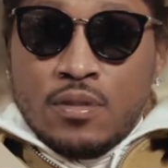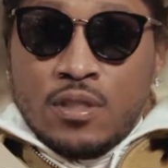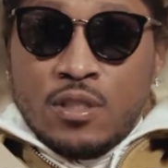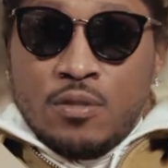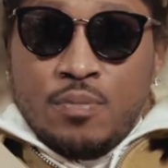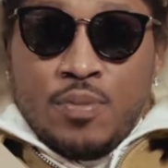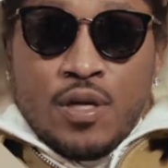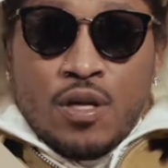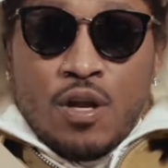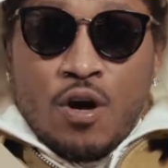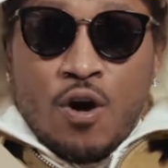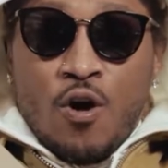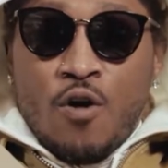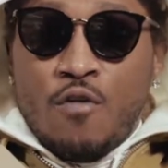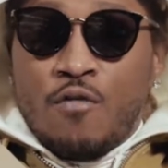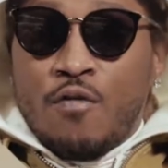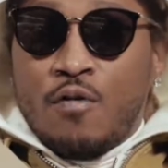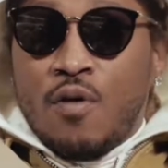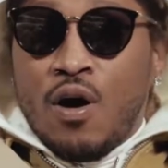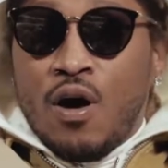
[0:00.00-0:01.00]
being
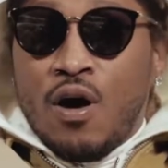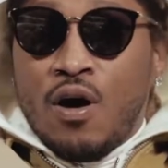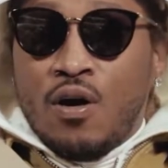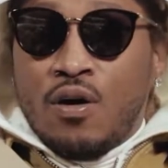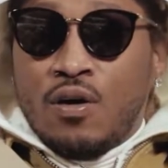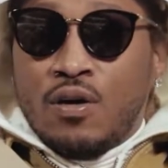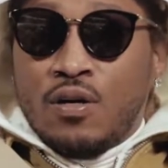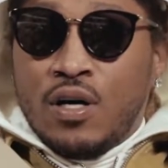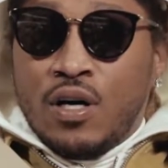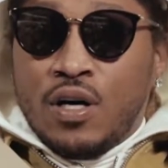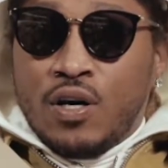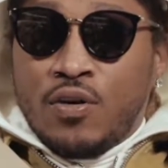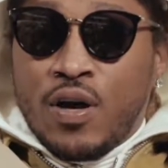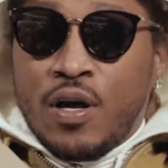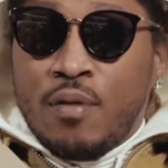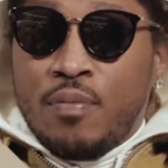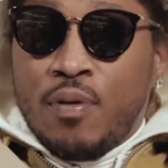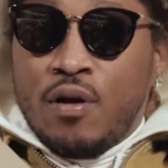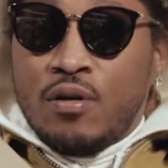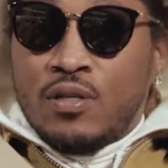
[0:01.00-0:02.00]
overall a
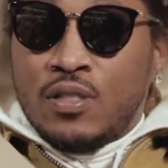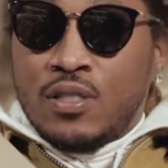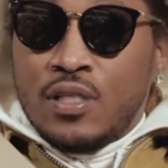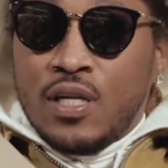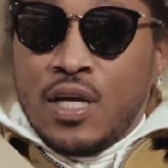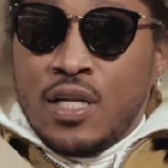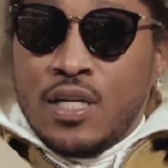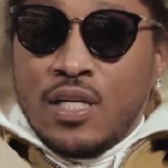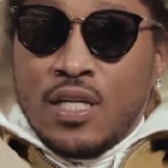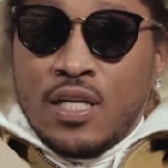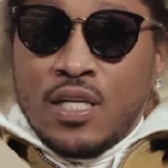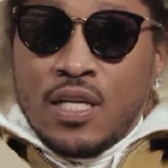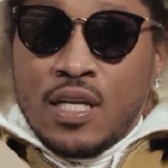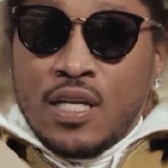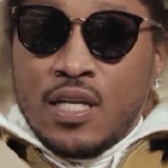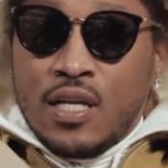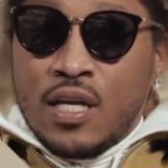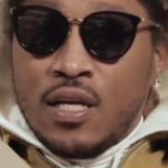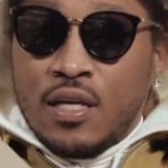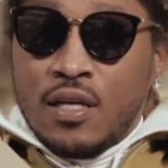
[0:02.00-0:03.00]
great person at the end of the
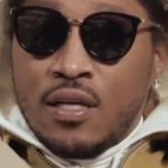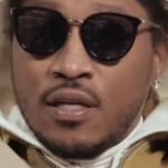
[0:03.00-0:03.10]
day.